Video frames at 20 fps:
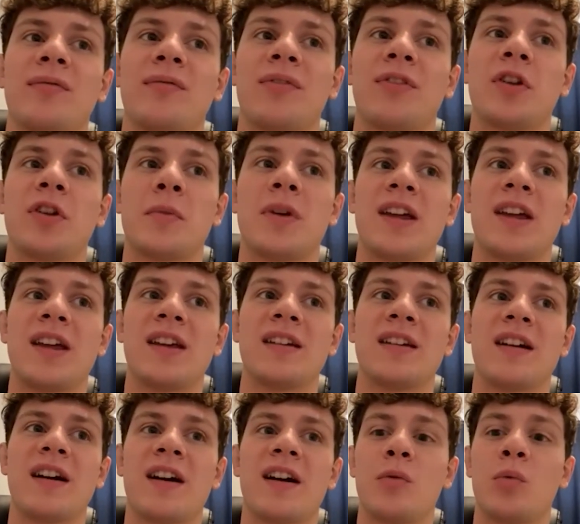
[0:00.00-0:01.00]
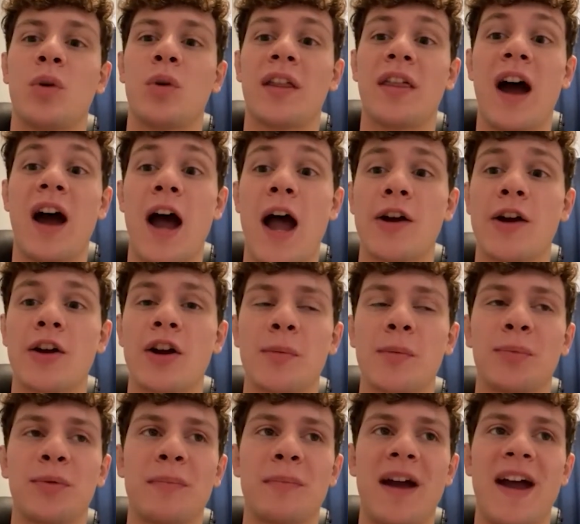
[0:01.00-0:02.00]
somebody, one of the higher
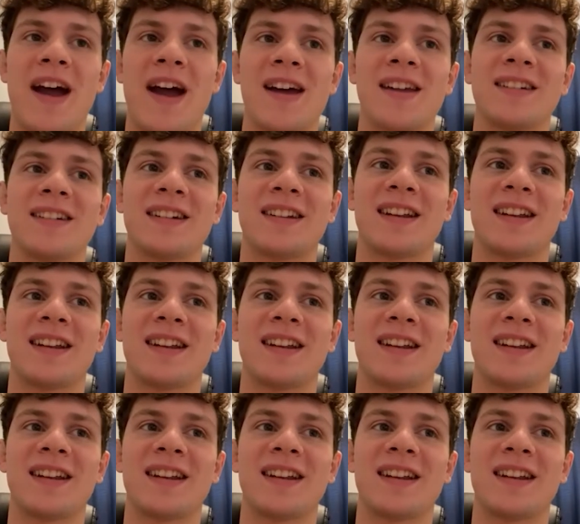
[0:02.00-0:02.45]
ups, mad.